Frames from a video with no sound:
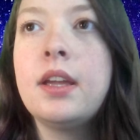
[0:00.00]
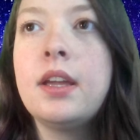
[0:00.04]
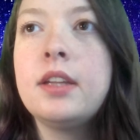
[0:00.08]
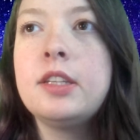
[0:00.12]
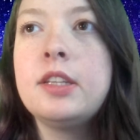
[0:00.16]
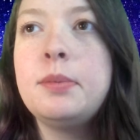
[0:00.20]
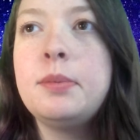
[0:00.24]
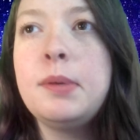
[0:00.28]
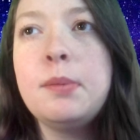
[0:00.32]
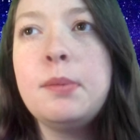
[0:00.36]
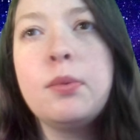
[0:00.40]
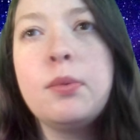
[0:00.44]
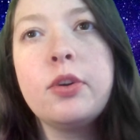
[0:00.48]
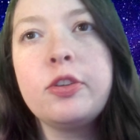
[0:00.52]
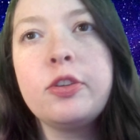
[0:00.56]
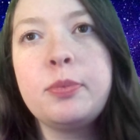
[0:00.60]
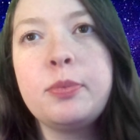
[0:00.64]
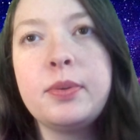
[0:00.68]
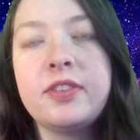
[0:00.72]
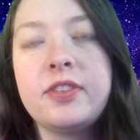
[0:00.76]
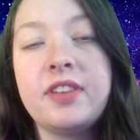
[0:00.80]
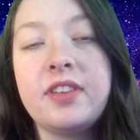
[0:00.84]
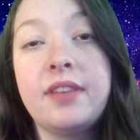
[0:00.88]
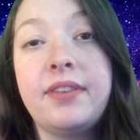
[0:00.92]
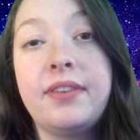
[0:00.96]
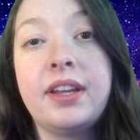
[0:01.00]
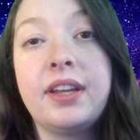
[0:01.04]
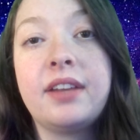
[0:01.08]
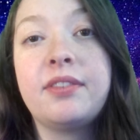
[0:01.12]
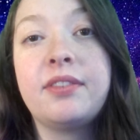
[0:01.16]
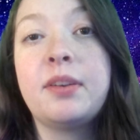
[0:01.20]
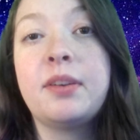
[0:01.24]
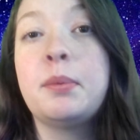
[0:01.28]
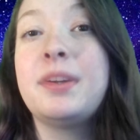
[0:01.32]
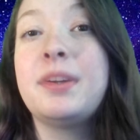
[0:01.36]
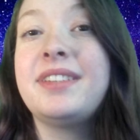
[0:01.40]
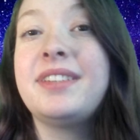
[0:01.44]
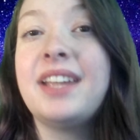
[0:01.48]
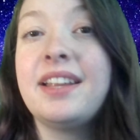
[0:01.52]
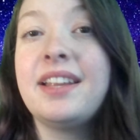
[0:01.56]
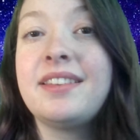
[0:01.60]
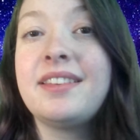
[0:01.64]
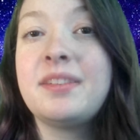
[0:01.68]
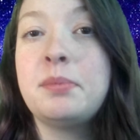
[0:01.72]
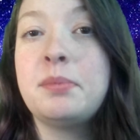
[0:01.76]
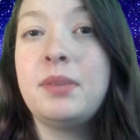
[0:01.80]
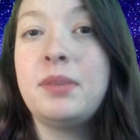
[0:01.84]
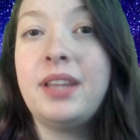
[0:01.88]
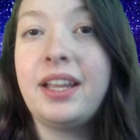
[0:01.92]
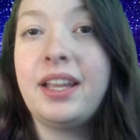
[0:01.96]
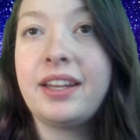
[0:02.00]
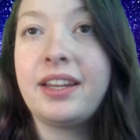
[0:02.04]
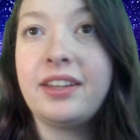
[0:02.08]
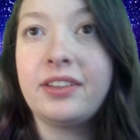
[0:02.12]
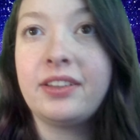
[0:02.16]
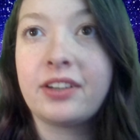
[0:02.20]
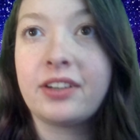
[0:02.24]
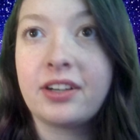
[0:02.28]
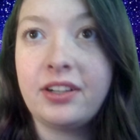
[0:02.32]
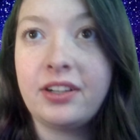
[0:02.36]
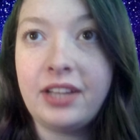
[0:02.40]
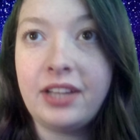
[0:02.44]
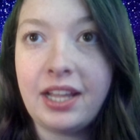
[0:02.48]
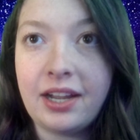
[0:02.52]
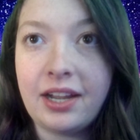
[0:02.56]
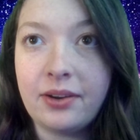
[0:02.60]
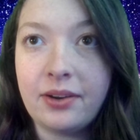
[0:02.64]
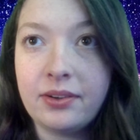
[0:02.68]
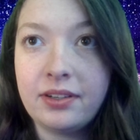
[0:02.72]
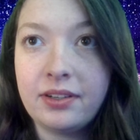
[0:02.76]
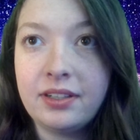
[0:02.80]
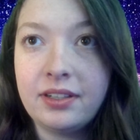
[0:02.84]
To be more specific, from a dense molecular cloud.